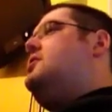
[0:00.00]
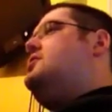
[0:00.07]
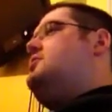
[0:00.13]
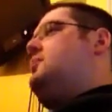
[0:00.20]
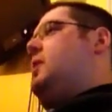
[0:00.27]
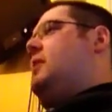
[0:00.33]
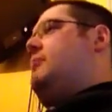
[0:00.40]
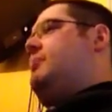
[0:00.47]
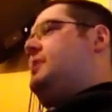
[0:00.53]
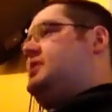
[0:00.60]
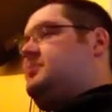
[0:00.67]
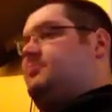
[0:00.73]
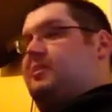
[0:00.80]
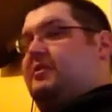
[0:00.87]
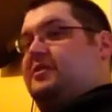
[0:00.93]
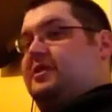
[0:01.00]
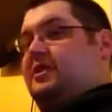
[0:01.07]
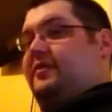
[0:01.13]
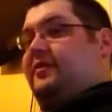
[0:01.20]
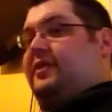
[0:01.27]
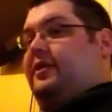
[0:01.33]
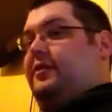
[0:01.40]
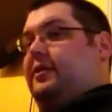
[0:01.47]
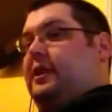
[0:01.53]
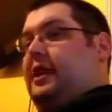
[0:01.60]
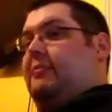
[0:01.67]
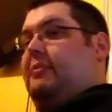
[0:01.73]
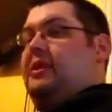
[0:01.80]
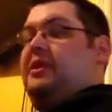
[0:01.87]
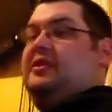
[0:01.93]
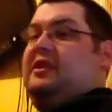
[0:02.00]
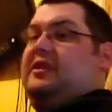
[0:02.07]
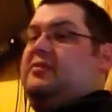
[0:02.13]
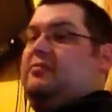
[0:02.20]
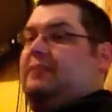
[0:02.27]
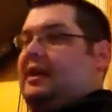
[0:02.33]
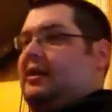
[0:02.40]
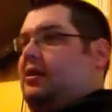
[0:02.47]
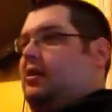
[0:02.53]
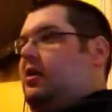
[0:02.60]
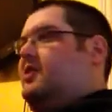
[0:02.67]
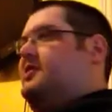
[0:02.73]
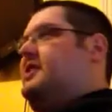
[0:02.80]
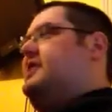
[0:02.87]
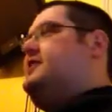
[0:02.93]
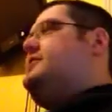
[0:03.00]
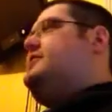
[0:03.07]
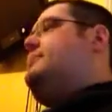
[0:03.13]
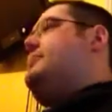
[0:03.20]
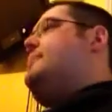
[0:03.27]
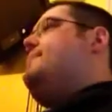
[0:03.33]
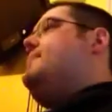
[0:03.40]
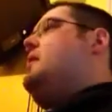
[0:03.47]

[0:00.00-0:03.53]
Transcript: to what I'd experienced in the video game, and it didn't make a lot of sense to me.